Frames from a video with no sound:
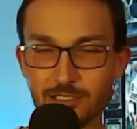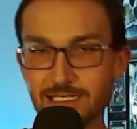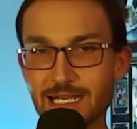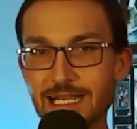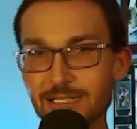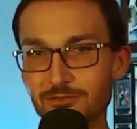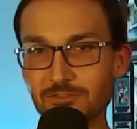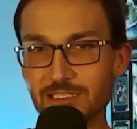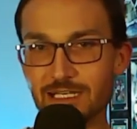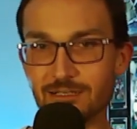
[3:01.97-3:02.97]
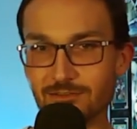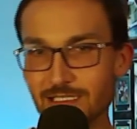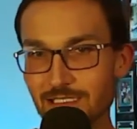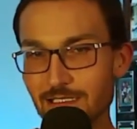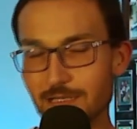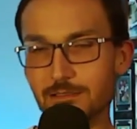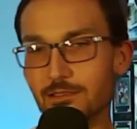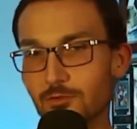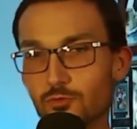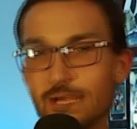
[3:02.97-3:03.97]
guy over there in the
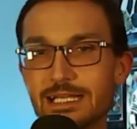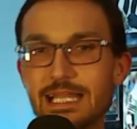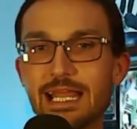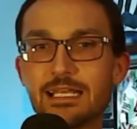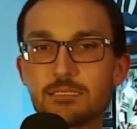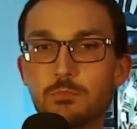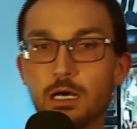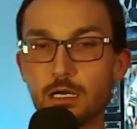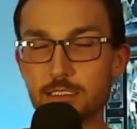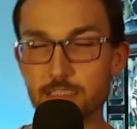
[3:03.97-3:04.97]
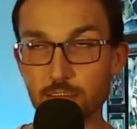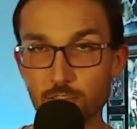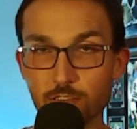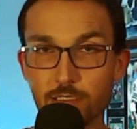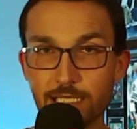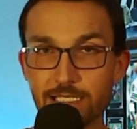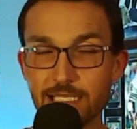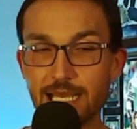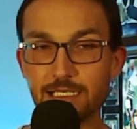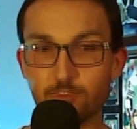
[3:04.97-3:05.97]
right-hand box look like
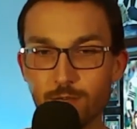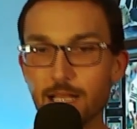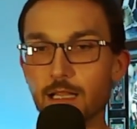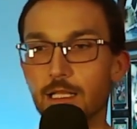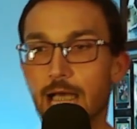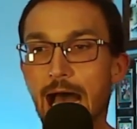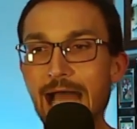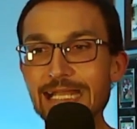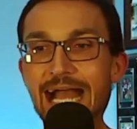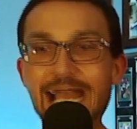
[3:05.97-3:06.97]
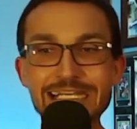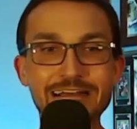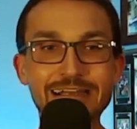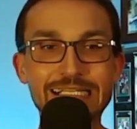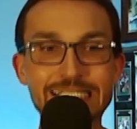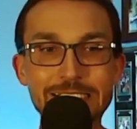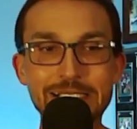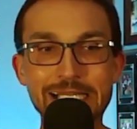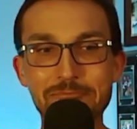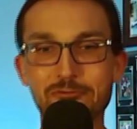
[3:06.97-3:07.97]
that, well, I got a little
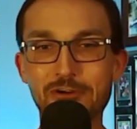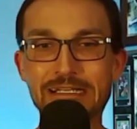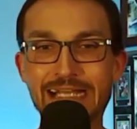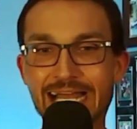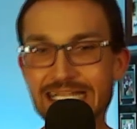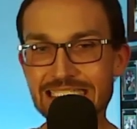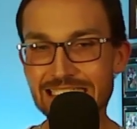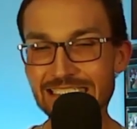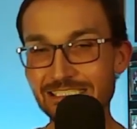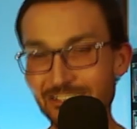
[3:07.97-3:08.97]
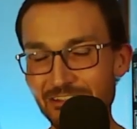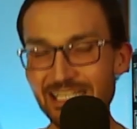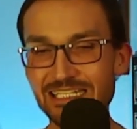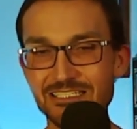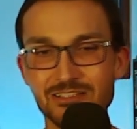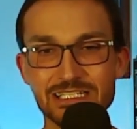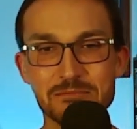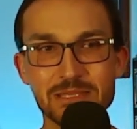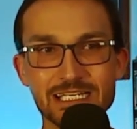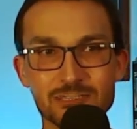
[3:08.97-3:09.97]
clip for you guys, and good thing it's only a
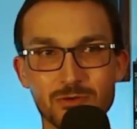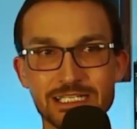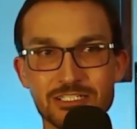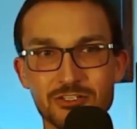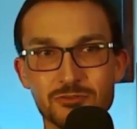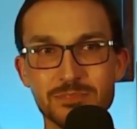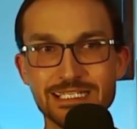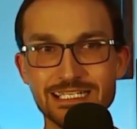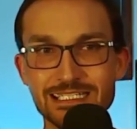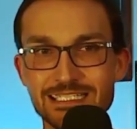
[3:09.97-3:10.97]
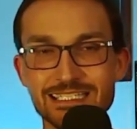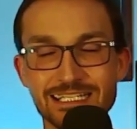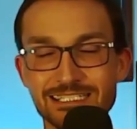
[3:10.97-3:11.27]
minute 22 because